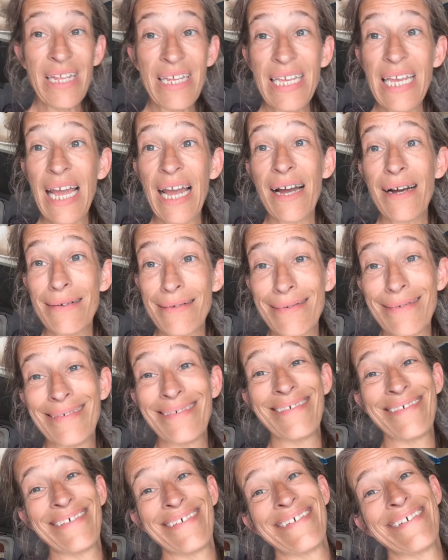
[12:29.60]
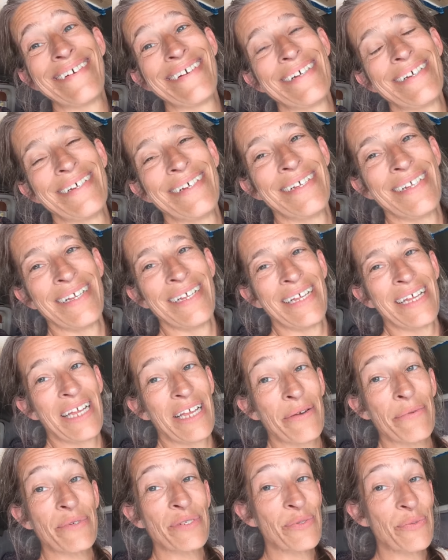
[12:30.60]
yeah,
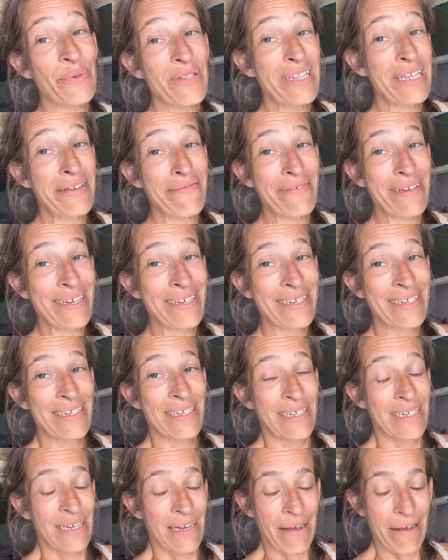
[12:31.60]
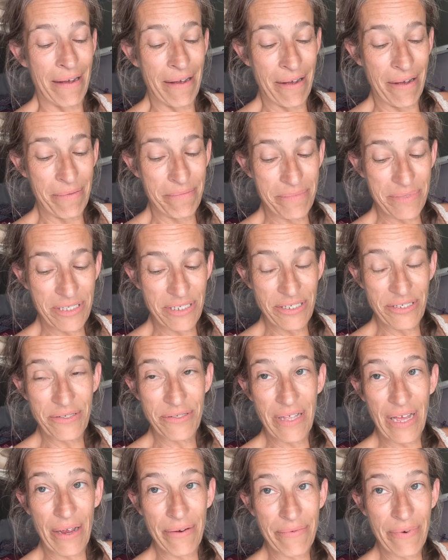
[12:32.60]
it was relieving to do
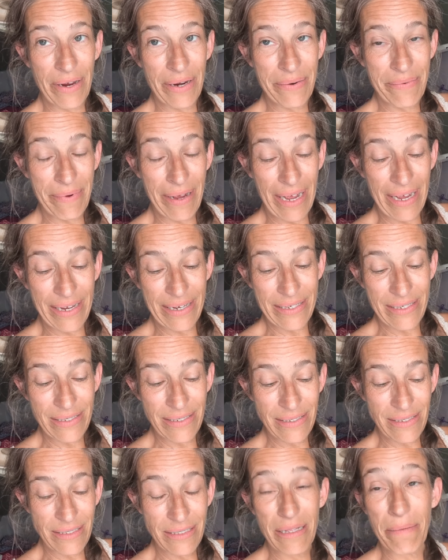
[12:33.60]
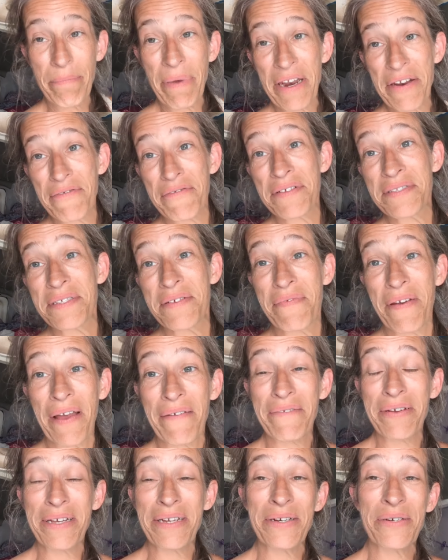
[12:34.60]
that right away. The benefits of
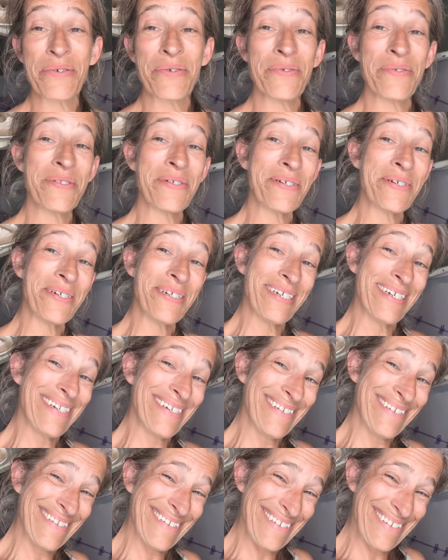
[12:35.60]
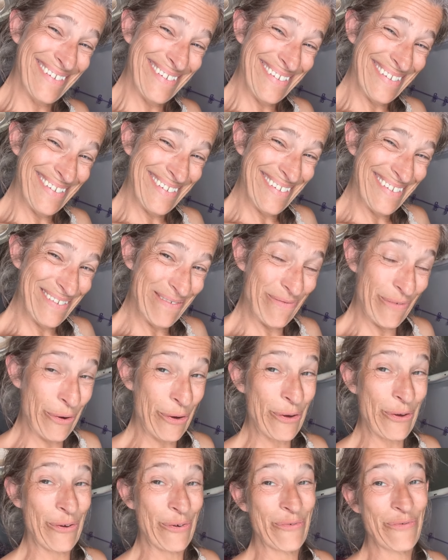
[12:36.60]
having a cooler for
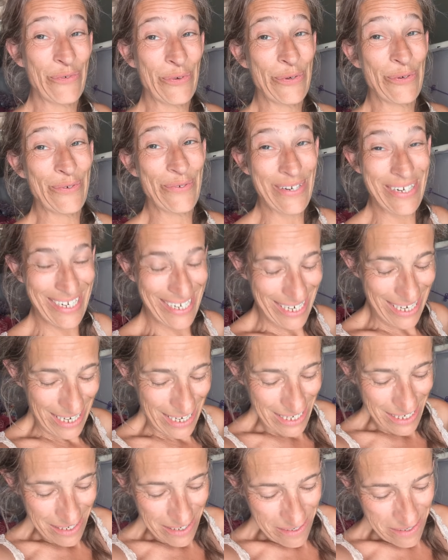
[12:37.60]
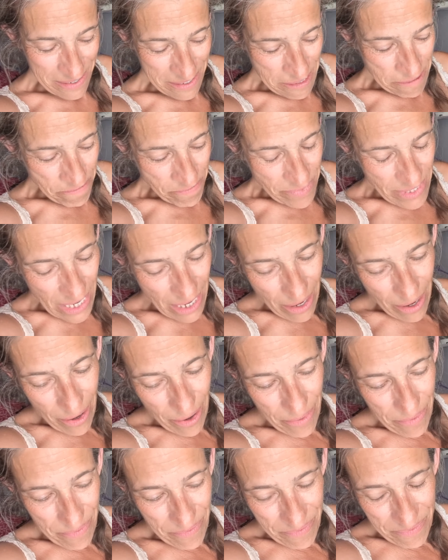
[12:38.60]
your food.
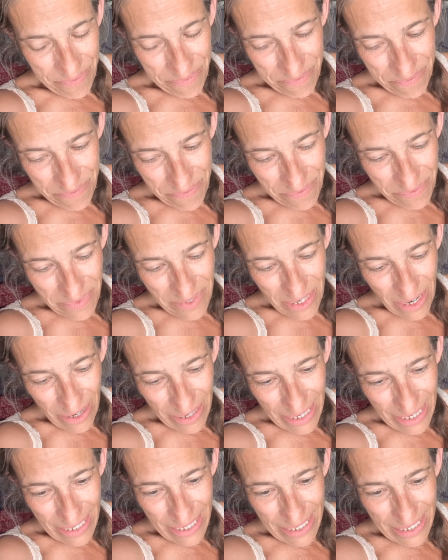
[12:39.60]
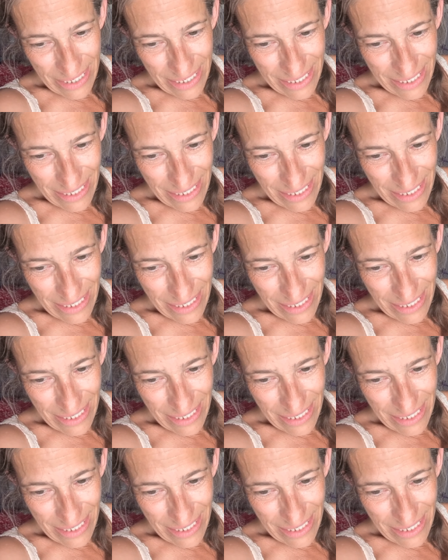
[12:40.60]
Nugget